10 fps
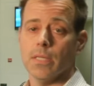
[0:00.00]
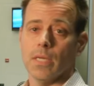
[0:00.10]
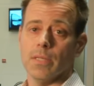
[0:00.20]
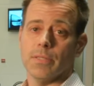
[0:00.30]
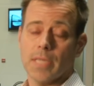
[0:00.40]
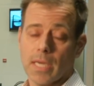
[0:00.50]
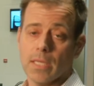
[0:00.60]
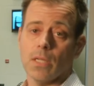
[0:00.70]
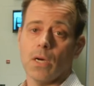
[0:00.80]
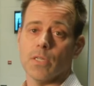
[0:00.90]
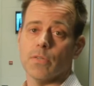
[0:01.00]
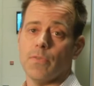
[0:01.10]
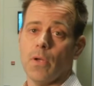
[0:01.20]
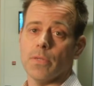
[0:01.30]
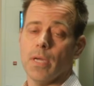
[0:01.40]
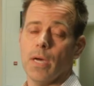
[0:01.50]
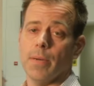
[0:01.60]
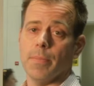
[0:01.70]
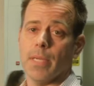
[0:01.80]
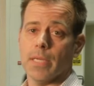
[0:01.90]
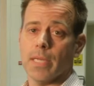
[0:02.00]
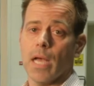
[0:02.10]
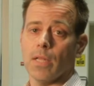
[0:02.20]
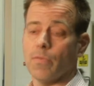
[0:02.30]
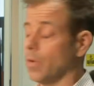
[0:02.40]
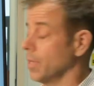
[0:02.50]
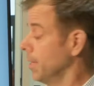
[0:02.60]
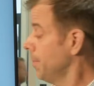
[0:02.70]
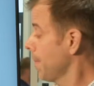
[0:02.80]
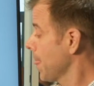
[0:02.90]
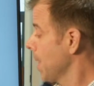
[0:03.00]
the second longest fault um, in California.